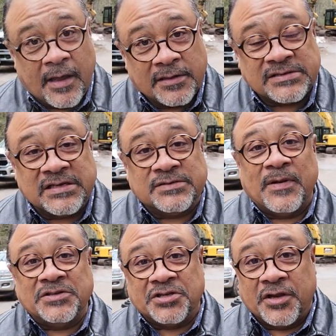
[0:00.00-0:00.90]
as I was
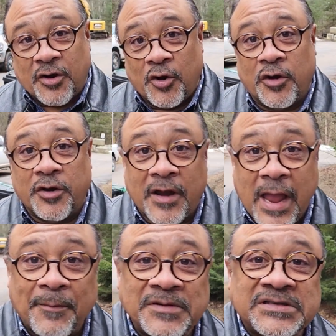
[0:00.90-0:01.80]
mentioning earlier,
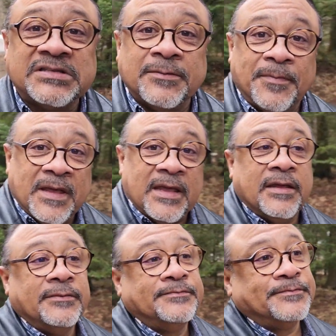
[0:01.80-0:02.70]
happens to be,